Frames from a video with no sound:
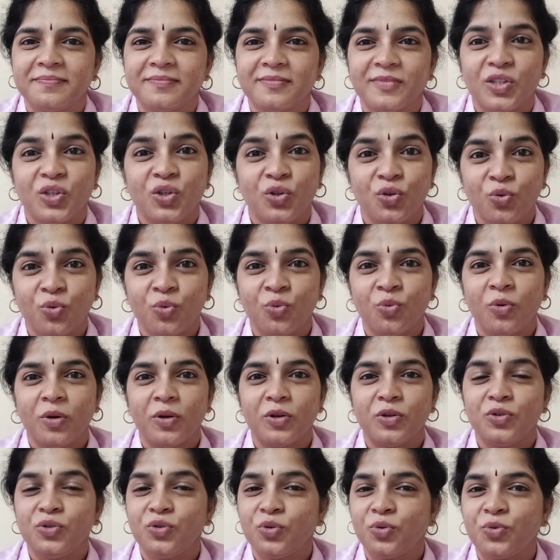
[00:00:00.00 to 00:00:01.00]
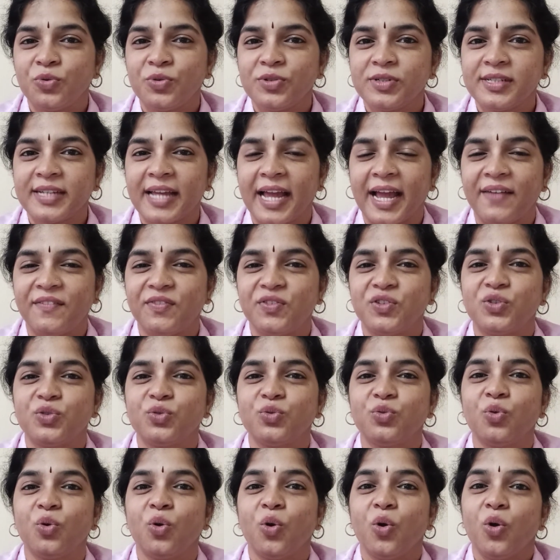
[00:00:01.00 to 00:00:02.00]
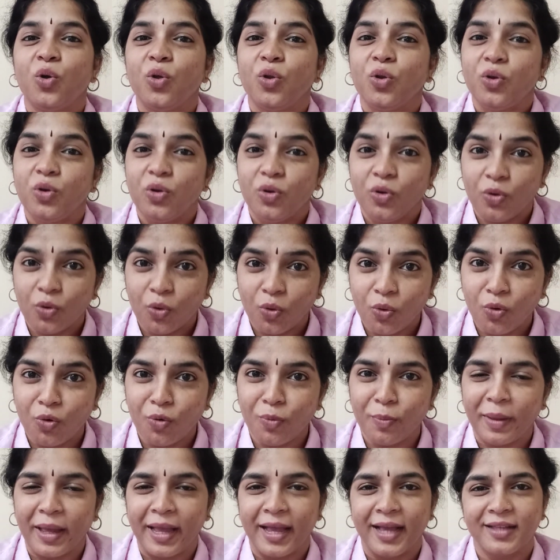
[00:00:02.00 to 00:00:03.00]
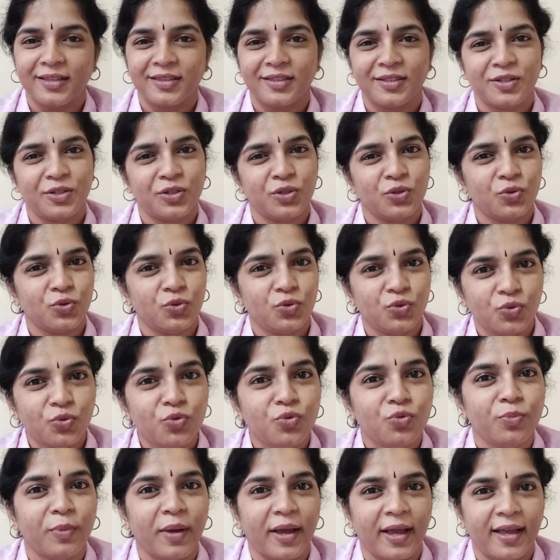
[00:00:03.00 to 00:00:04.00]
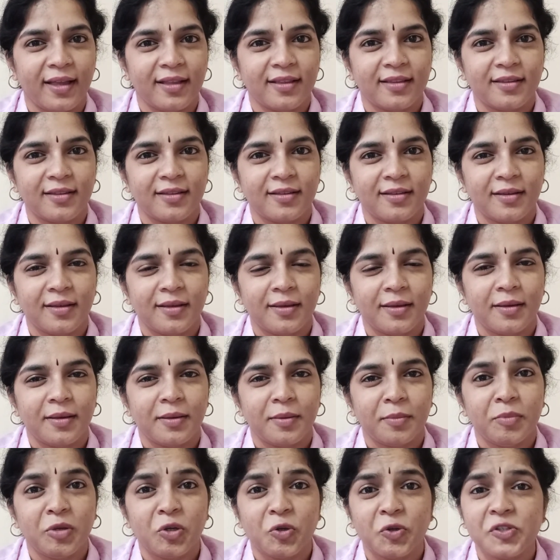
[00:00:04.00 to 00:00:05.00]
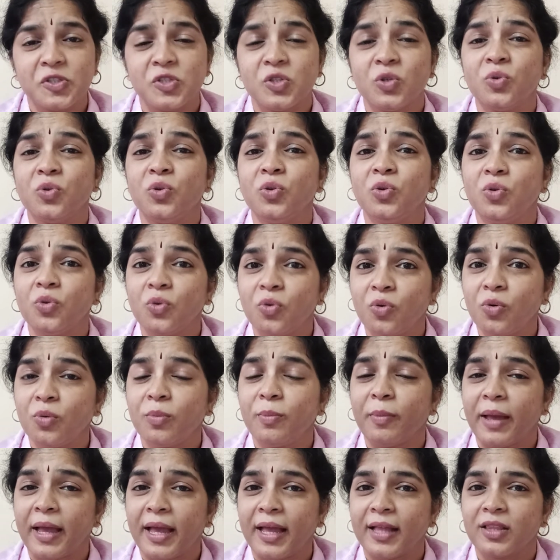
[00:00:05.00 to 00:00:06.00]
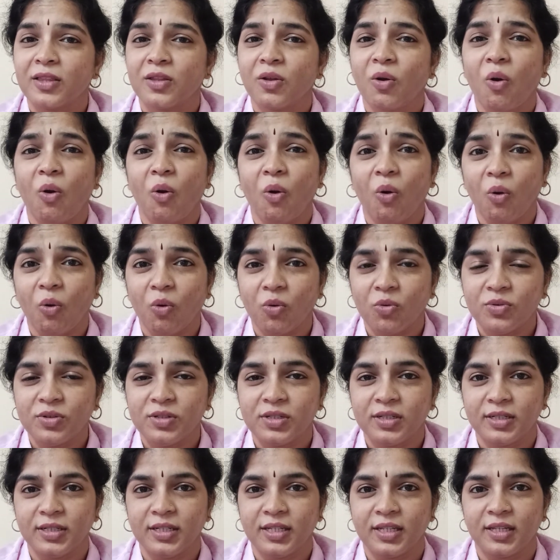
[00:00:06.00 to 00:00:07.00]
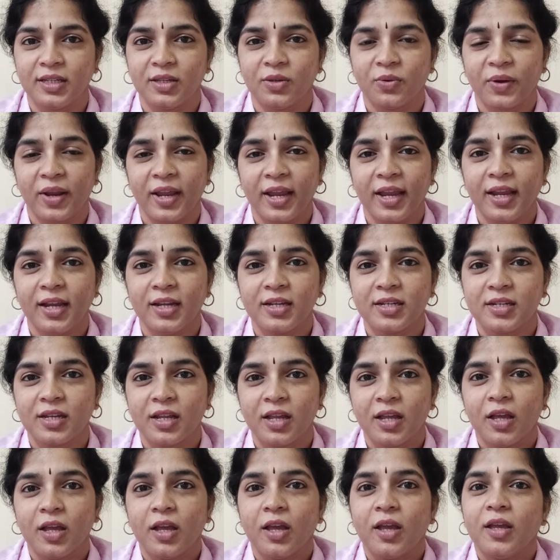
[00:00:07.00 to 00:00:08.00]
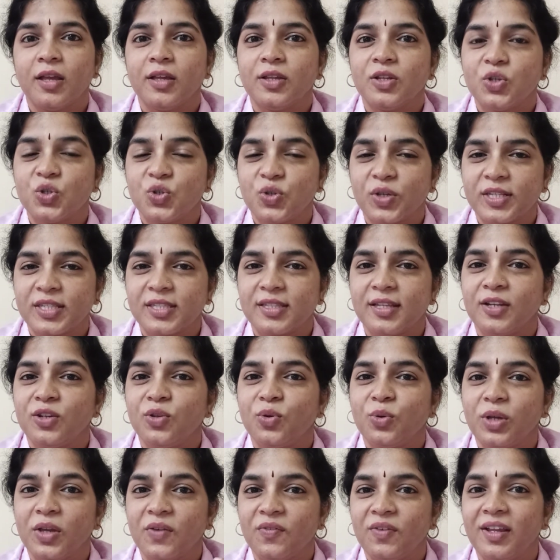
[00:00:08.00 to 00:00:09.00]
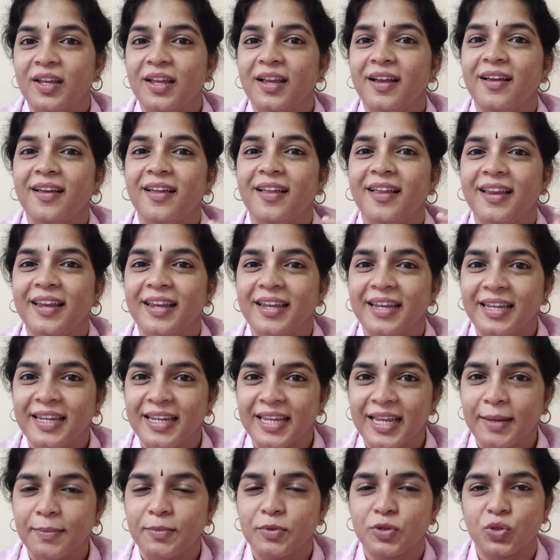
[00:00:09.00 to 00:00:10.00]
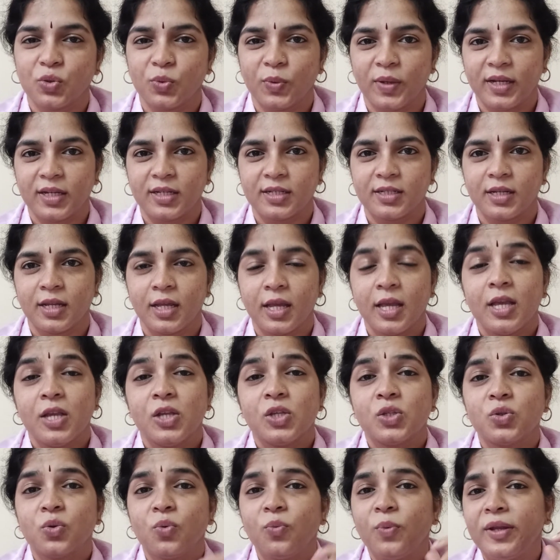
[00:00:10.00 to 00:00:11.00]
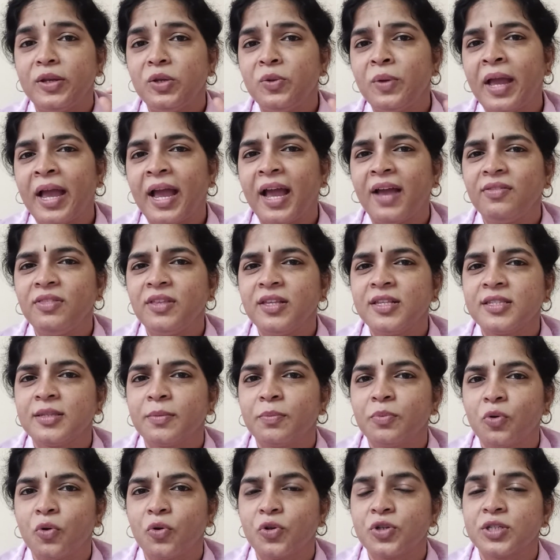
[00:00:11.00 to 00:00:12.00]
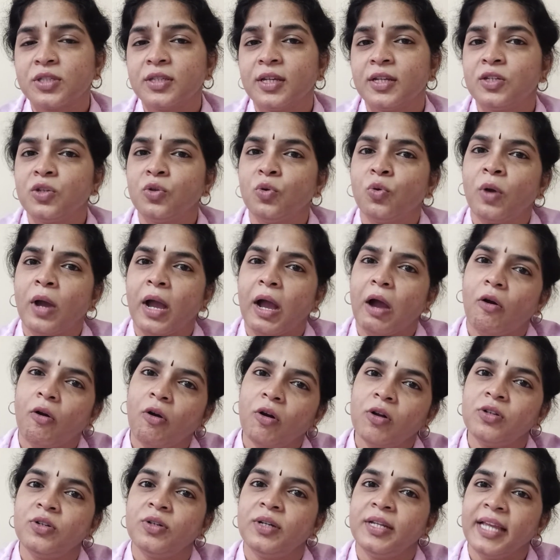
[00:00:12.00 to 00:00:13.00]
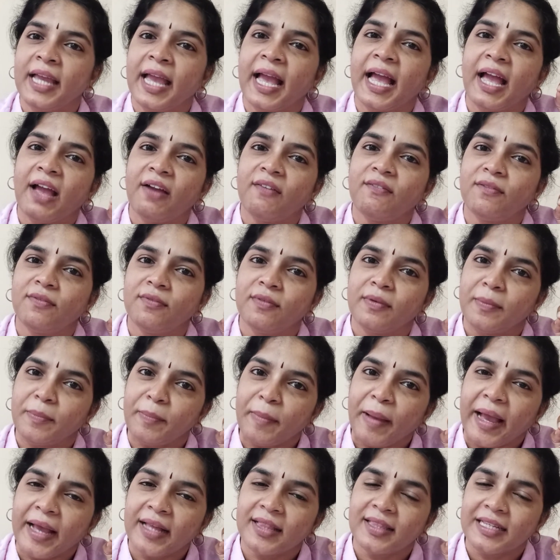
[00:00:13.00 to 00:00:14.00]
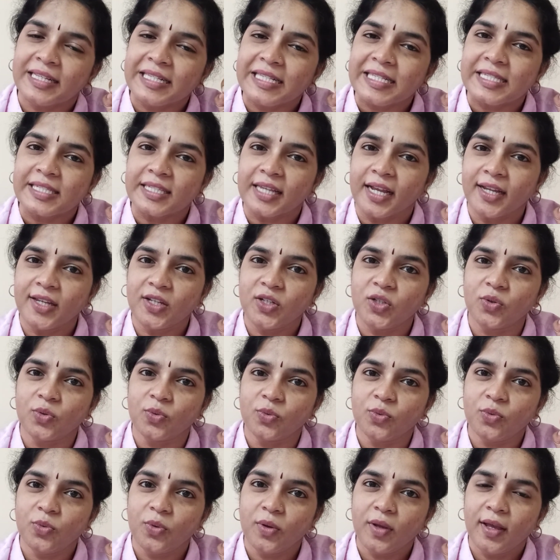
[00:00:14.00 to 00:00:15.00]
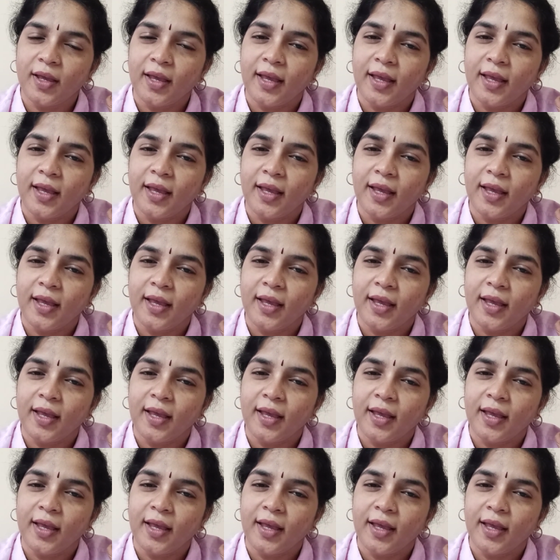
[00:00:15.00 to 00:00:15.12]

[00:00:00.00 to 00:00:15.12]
you don't have to know math to do math, because you know math already, right? Just that you're giving a name to it. So when you have this approach that you already have math inside you,